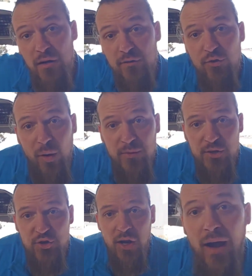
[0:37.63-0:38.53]
from
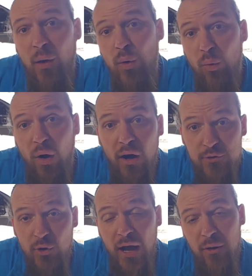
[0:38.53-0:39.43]
the truck. I will walk
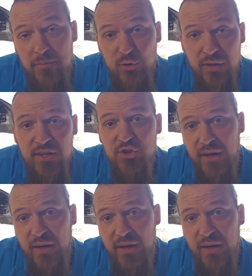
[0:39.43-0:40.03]
through how I'm doing this.